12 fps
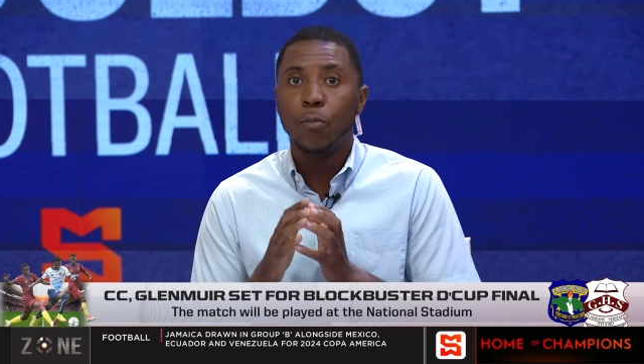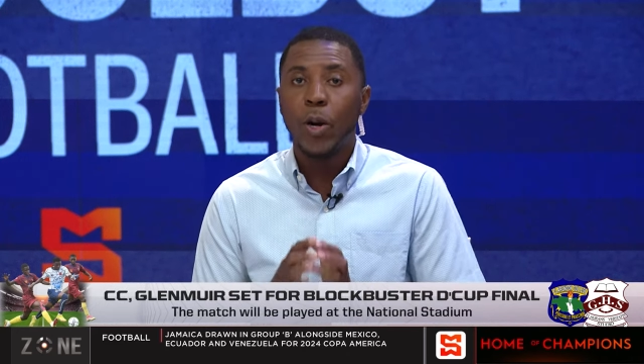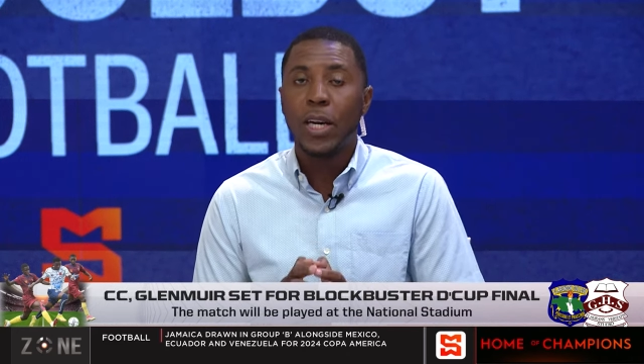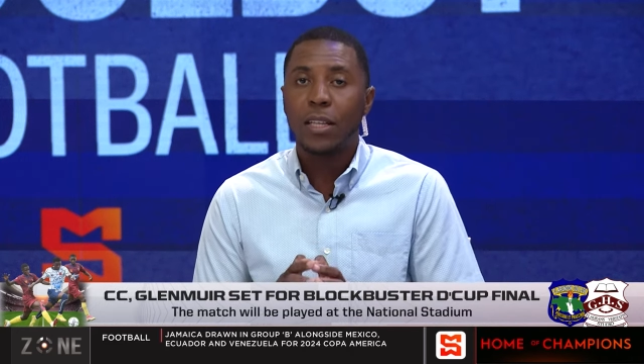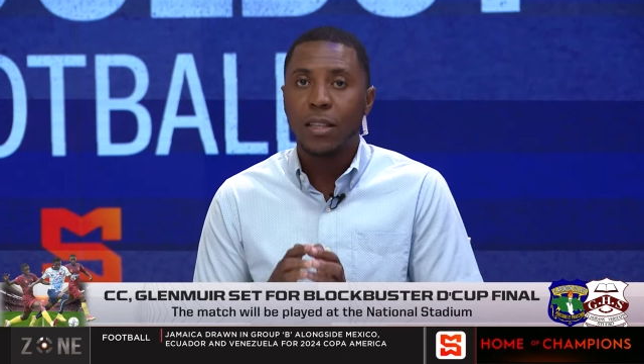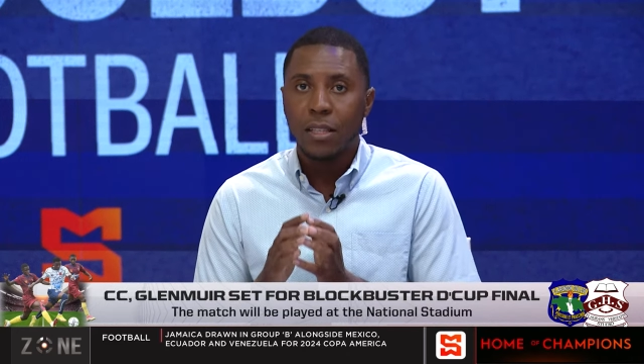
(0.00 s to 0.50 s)

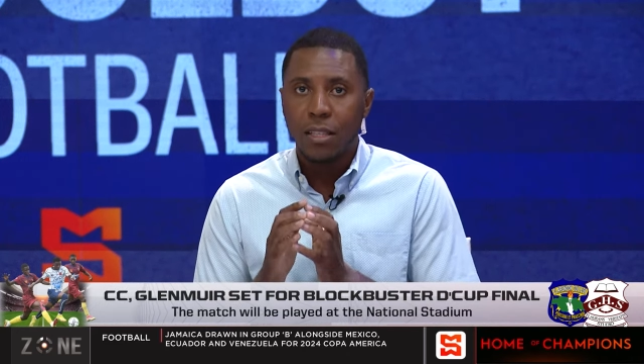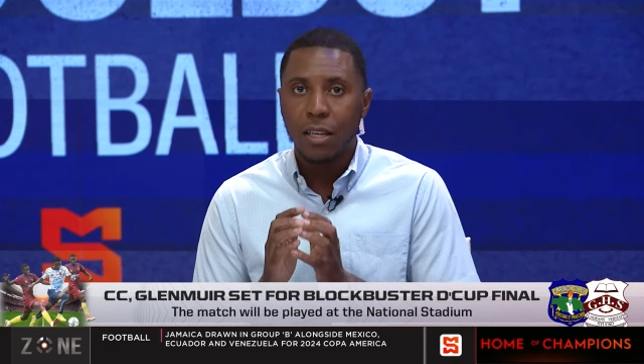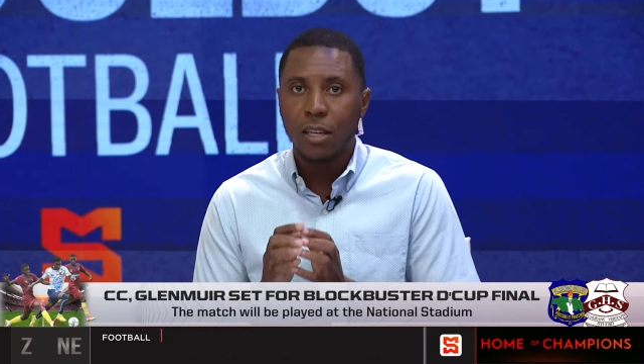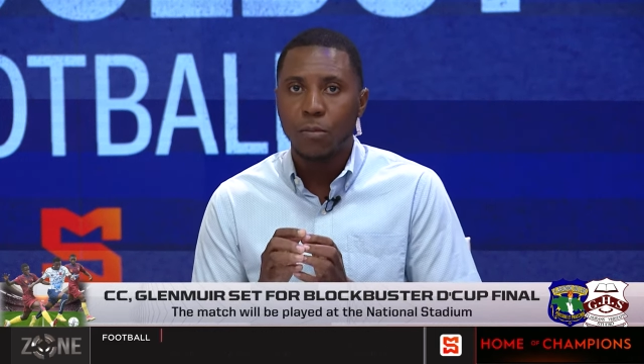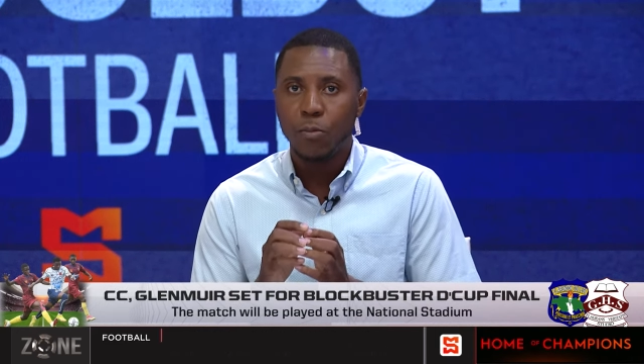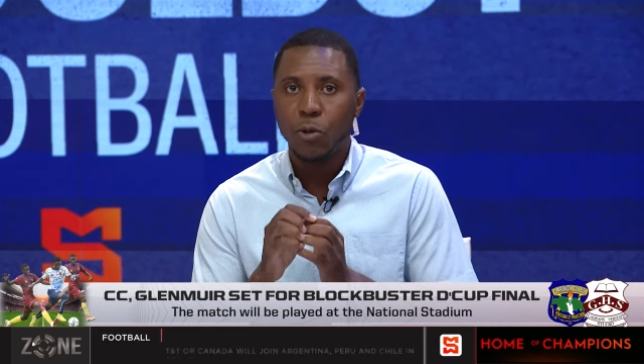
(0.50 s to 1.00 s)
by the
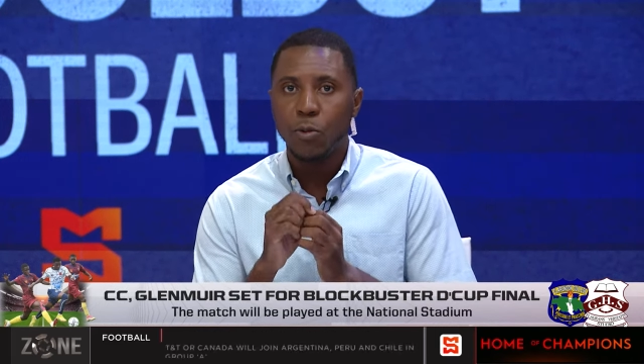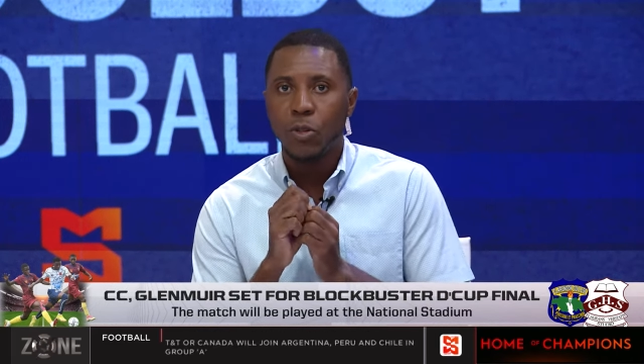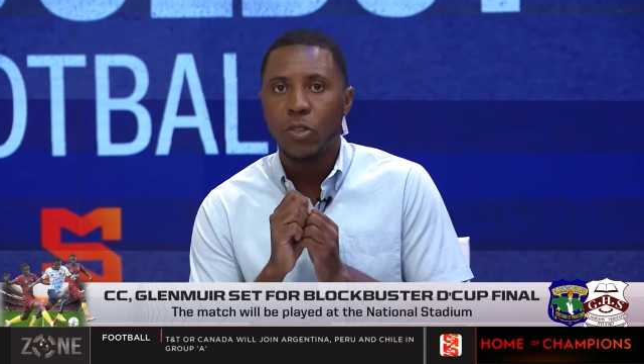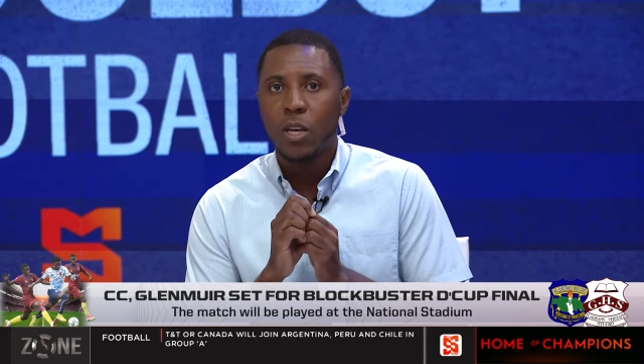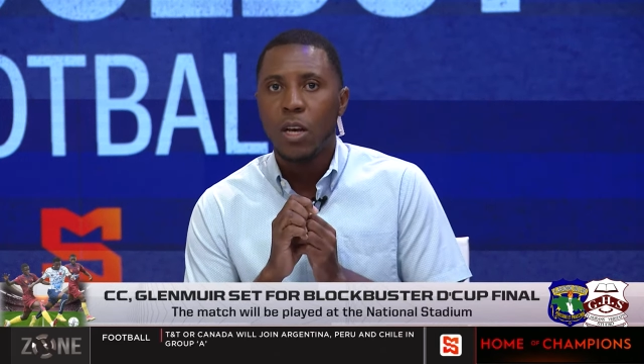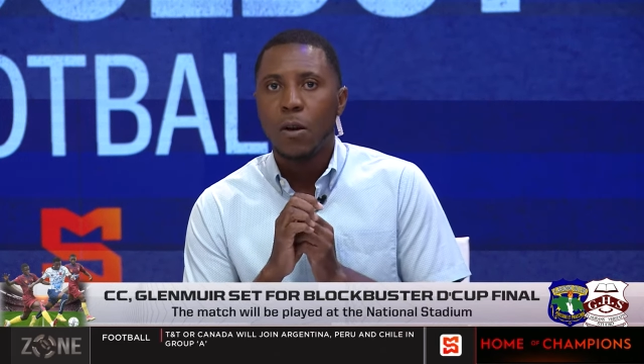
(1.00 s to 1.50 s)
Dark
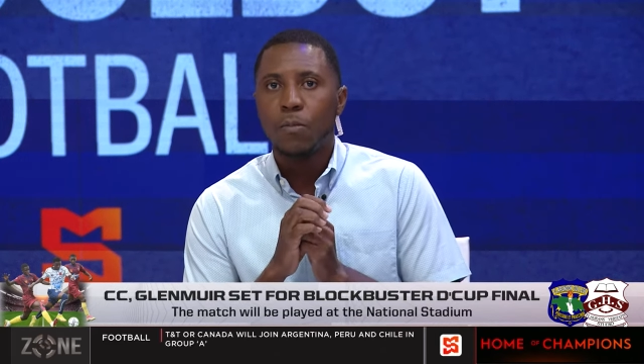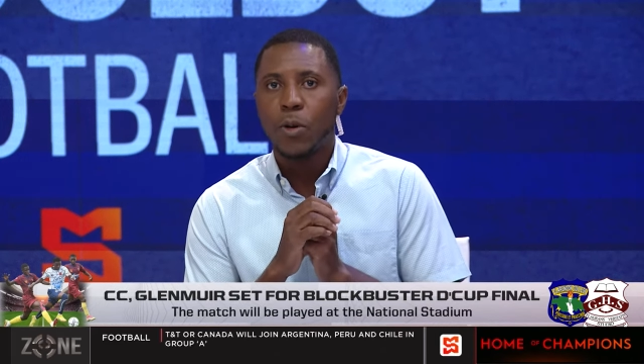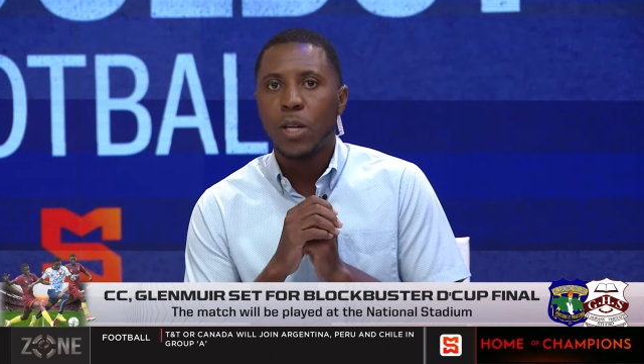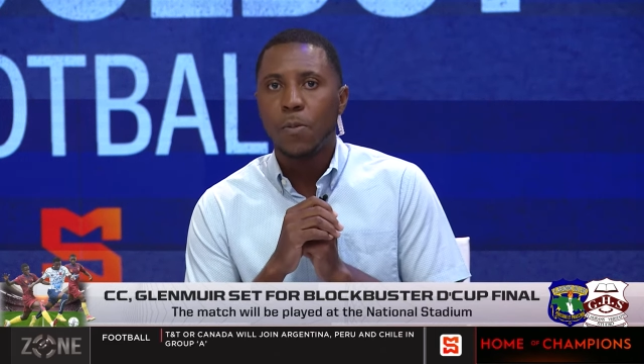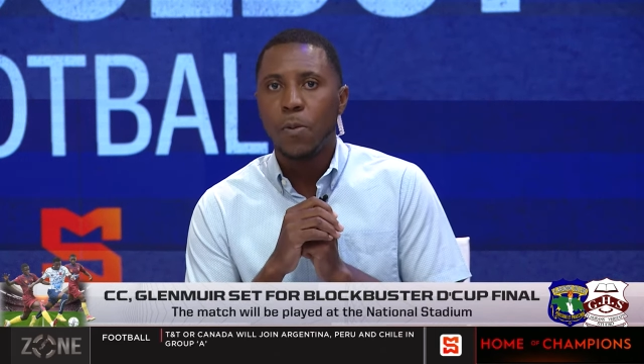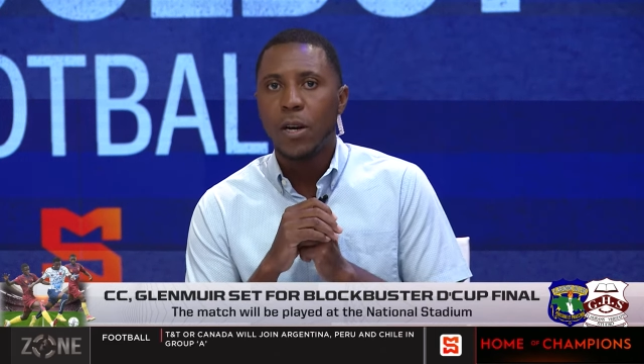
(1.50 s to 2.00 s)
Blues,
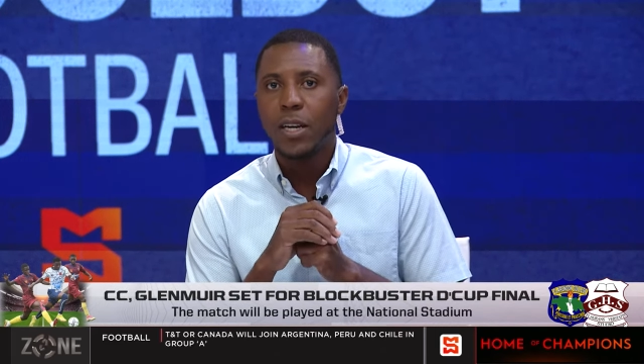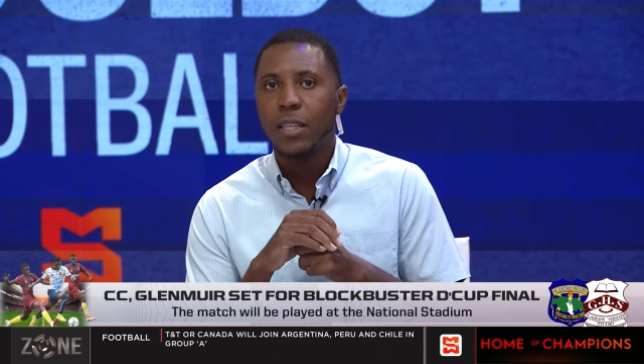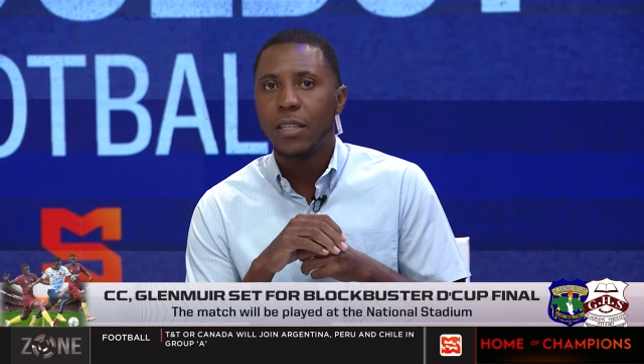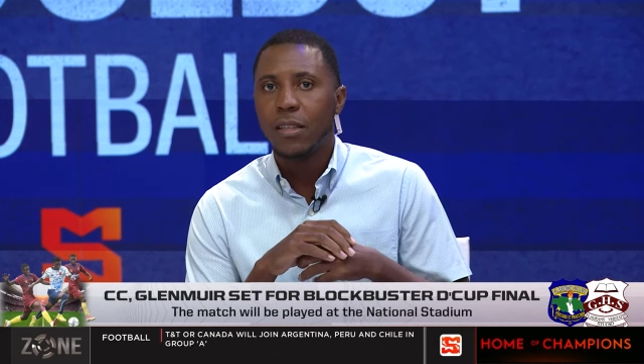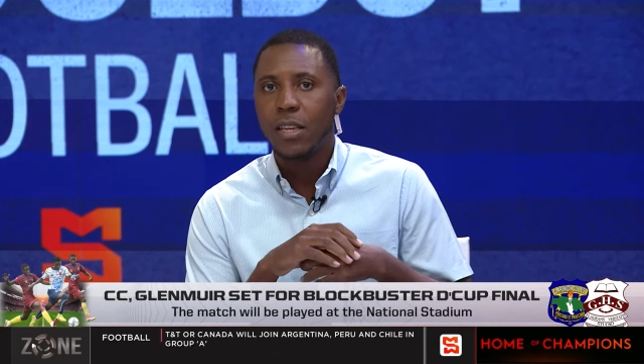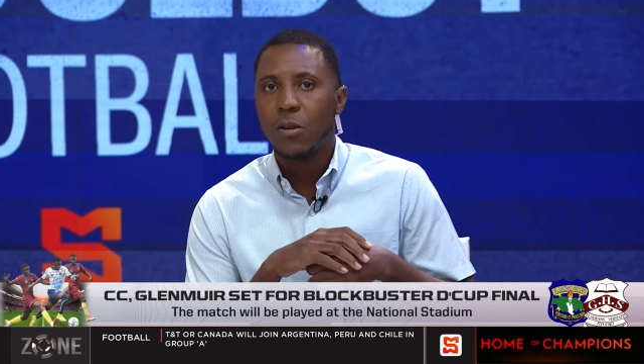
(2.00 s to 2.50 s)
but
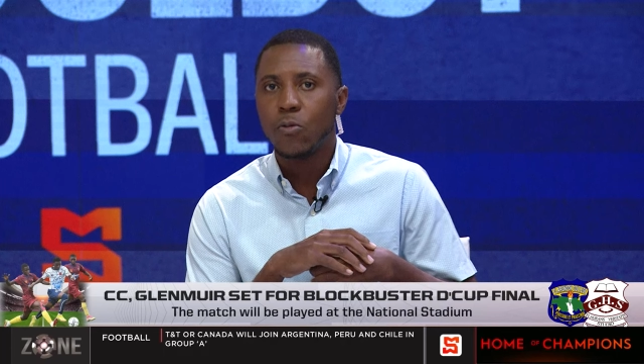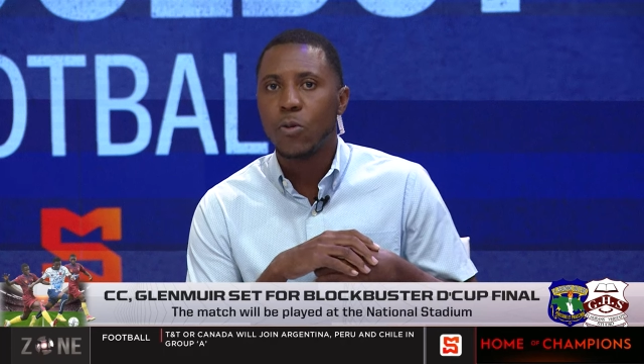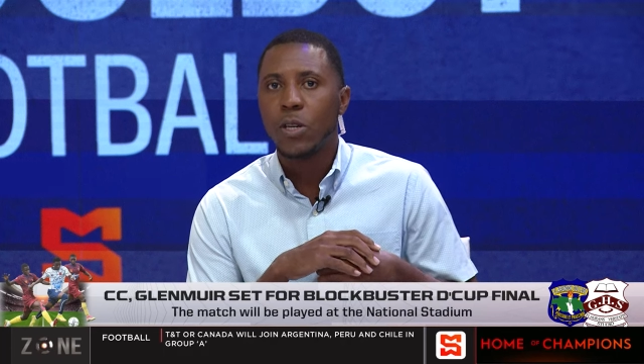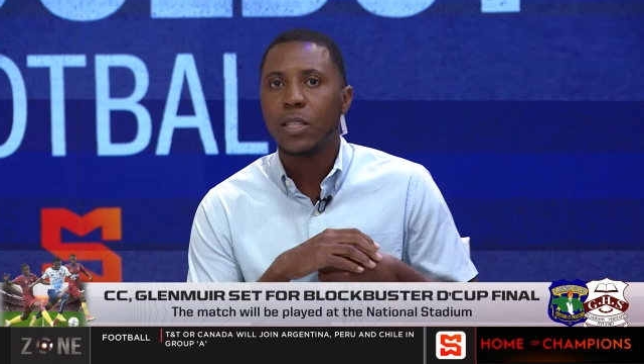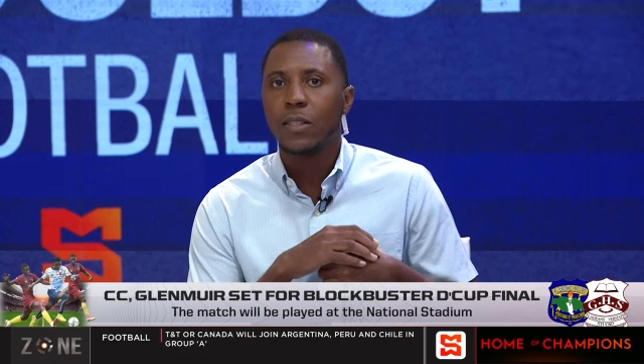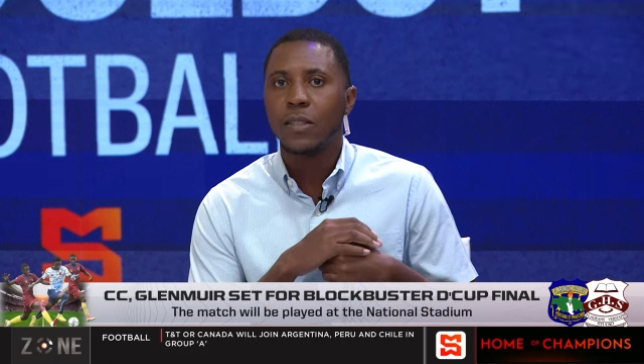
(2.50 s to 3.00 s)
apparently there
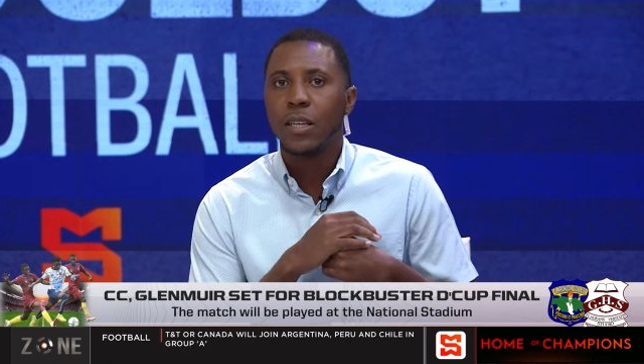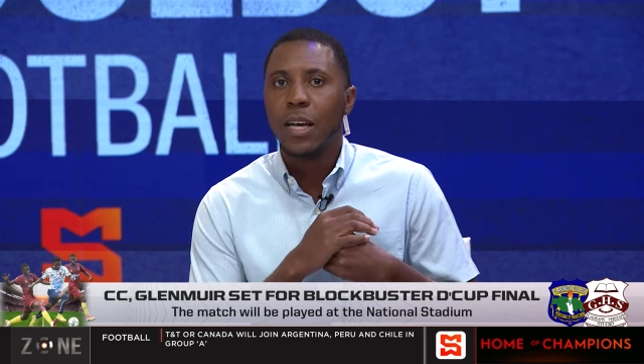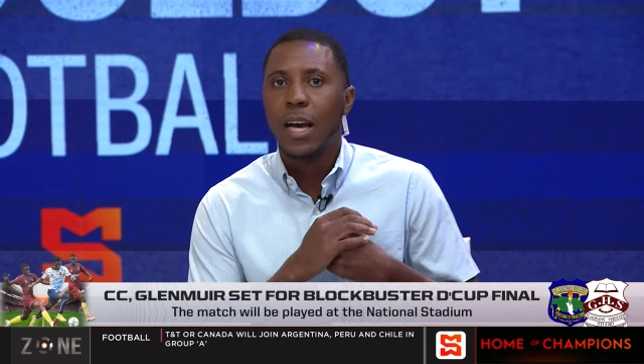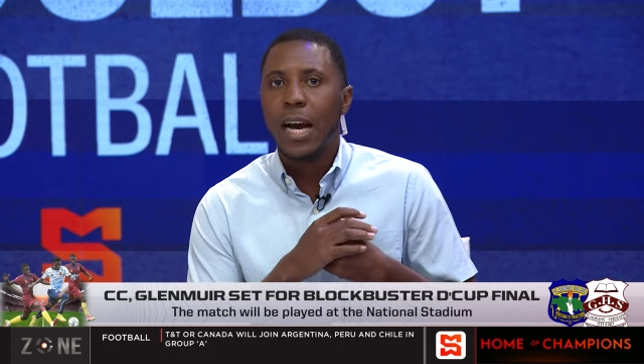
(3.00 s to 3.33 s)
was